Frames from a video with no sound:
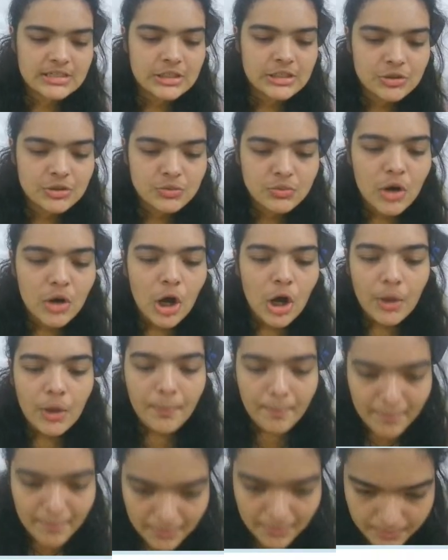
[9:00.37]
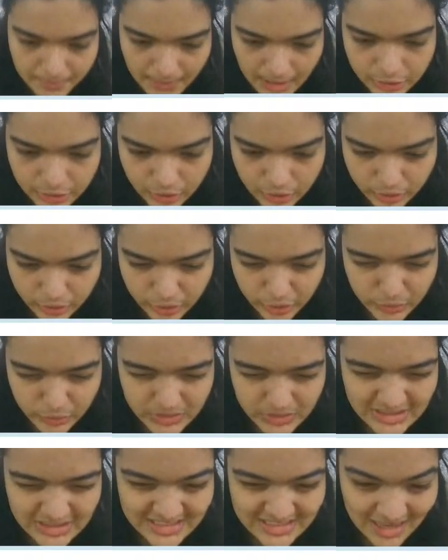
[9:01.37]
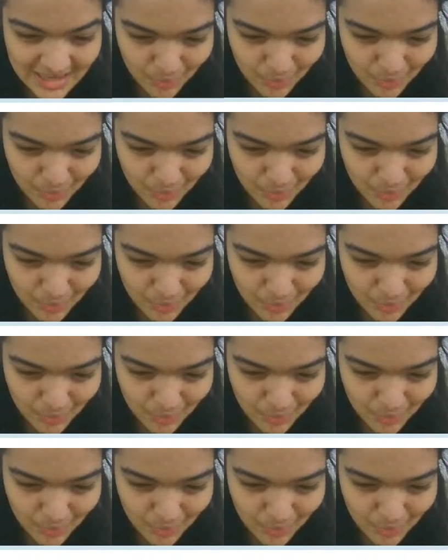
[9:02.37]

to make sure to use the same